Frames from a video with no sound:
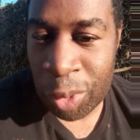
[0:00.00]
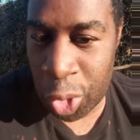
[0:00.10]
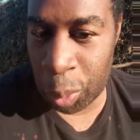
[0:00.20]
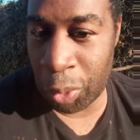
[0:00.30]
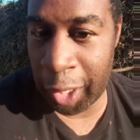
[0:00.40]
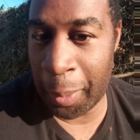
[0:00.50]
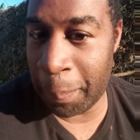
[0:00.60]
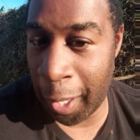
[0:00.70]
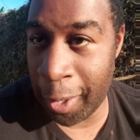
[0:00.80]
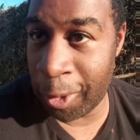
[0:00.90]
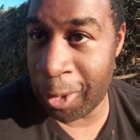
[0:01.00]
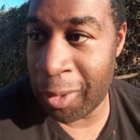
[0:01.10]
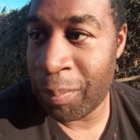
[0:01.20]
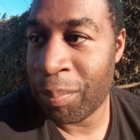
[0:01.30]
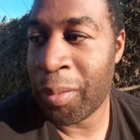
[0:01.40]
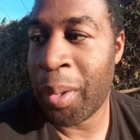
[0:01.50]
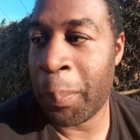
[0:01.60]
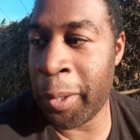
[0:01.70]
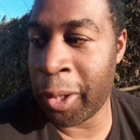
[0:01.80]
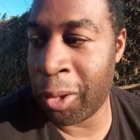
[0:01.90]
you will get better.
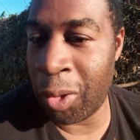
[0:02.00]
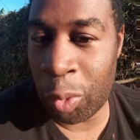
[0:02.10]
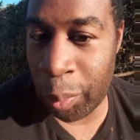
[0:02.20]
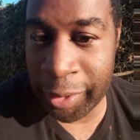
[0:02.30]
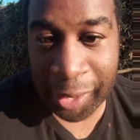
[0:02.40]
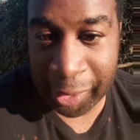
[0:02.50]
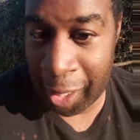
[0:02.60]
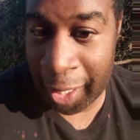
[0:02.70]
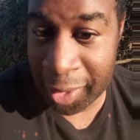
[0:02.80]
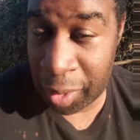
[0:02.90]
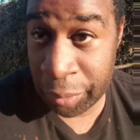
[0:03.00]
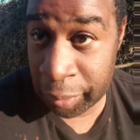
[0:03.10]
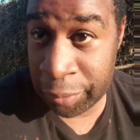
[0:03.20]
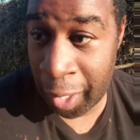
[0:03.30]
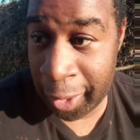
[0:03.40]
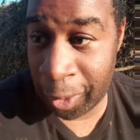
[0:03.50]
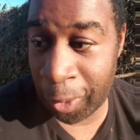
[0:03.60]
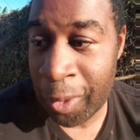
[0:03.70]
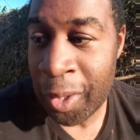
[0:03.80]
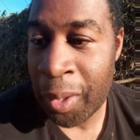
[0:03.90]
Piccolo was the scientific
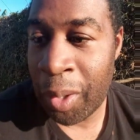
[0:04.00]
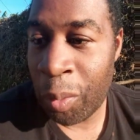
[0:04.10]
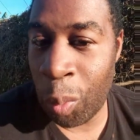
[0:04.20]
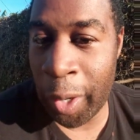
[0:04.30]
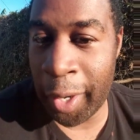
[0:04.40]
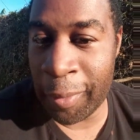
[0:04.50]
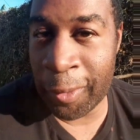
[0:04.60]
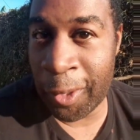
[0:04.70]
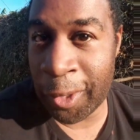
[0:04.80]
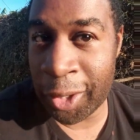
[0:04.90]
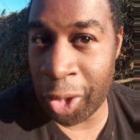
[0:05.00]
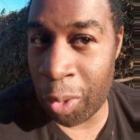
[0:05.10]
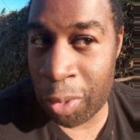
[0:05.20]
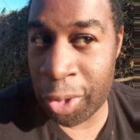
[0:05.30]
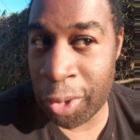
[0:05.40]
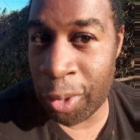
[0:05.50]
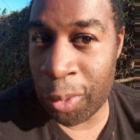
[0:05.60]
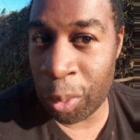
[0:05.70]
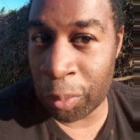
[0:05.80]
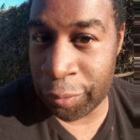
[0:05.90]
fighter. Whenever
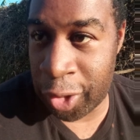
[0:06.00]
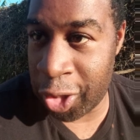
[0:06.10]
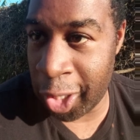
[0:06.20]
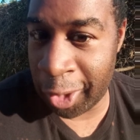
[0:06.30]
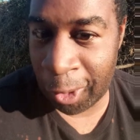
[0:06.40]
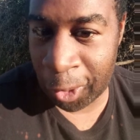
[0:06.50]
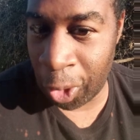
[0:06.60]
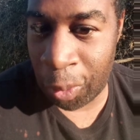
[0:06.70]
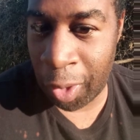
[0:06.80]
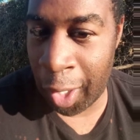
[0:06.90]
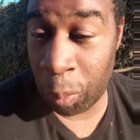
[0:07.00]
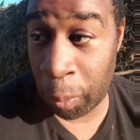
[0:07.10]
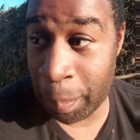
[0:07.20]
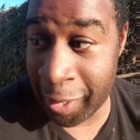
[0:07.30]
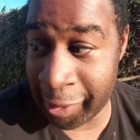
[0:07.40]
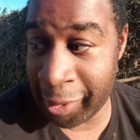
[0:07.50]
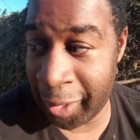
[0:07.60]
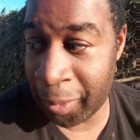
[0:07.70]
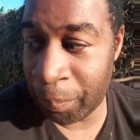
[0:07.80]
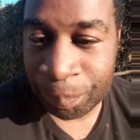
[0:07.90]
Goku or Vegeta or Gohan were
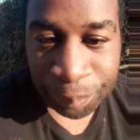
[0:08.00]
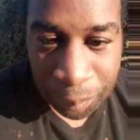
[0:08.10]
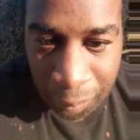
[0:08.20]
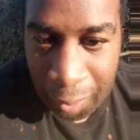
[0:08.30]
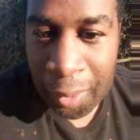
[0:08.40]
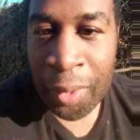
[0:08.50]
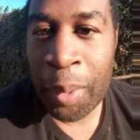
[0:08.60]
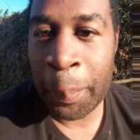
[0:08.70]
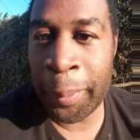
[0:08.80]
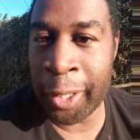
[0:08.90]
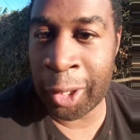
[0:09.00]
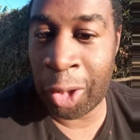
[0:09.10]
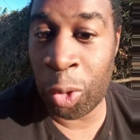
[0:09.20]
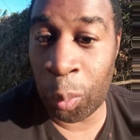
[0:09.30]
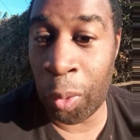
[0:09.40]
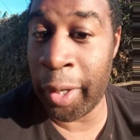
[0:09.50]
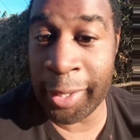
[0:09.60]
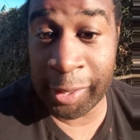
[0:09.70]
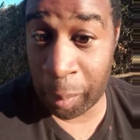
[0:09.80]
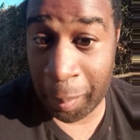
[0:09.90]
missing, Piccolo
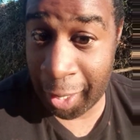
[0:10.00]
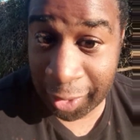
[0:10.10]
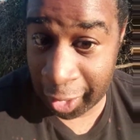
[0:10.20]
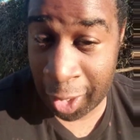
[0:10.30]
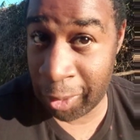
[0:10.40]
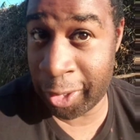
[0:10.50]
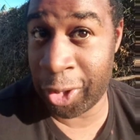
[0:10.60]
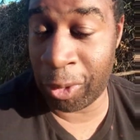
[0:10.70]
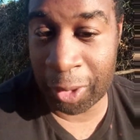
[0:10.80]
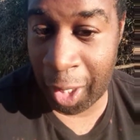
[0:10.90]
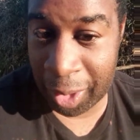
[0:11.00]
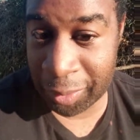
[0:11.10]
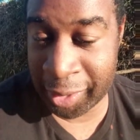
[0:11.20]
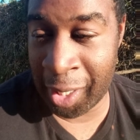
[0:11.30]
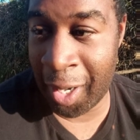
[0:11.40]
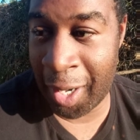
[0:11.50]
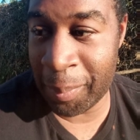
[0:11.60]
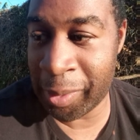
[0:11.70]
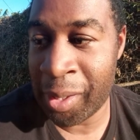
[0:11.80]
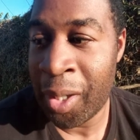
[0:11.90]
was the main character a lot of the
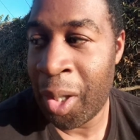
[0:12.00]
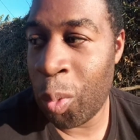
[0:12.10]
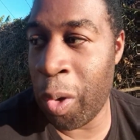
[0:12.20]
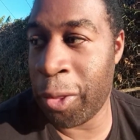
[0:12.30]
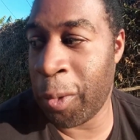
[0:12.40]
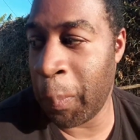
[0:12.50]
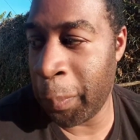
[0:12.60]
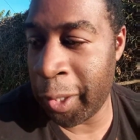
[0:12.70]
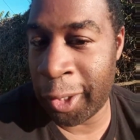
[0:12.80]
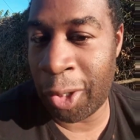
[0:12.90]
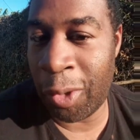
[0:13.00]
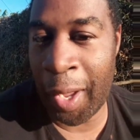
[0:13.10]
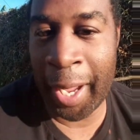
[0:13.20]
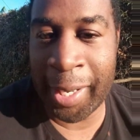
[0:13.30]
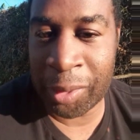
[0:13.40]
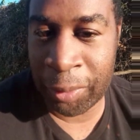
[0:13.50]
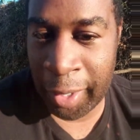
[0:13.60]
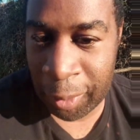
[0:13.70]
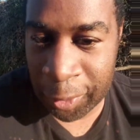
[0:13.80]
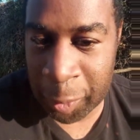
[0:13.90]
times. Whether Piccolo asked
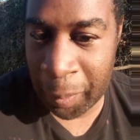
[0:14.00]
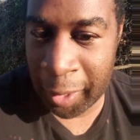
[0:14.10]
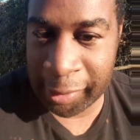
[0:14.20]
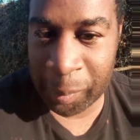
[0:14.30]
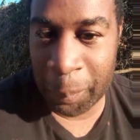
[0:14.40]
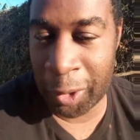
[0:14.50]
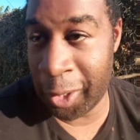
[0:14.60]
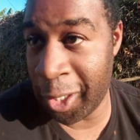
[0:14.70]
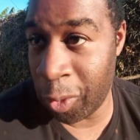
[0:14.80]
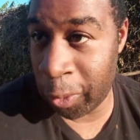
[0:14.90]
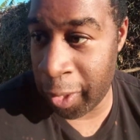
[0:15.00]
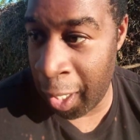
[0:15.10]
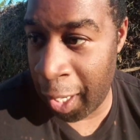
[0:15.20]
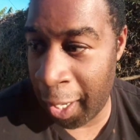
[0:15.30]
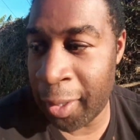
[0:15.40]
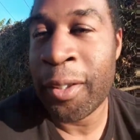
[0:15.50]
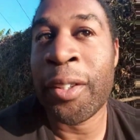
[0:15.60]
for that responsibility or not,